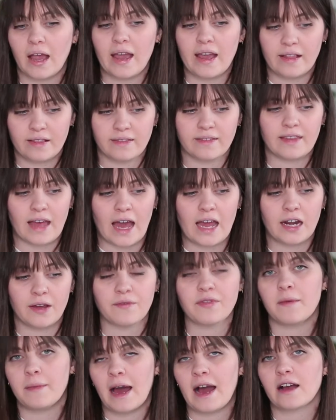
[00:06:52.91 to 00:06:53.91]
inside
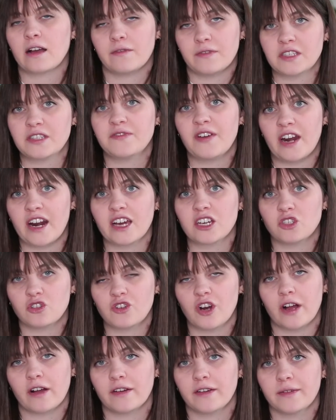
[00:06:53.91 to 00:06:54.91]
of the back of his FedEx
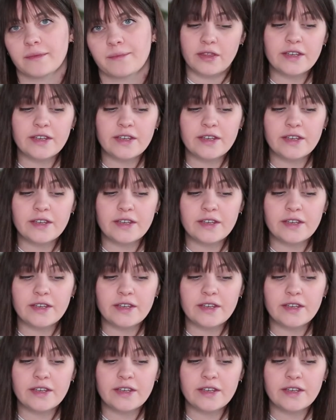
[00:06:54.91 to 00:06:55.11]
truck.